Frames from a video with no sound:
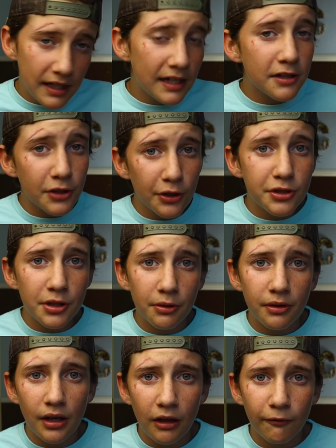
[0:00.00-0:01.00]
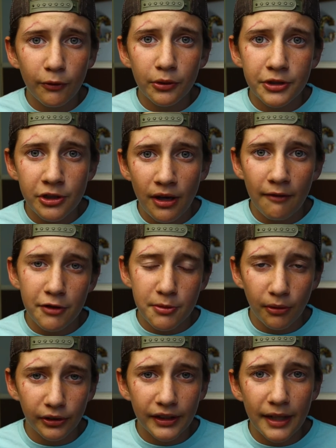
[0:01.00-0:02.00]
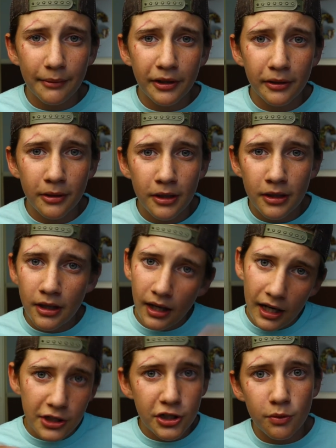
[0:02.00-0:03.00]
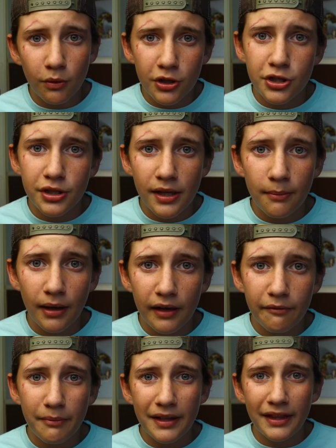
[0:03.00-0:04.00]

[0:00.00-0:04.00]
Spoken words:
It is also helpful to have a smaller camera. I just wish they might have made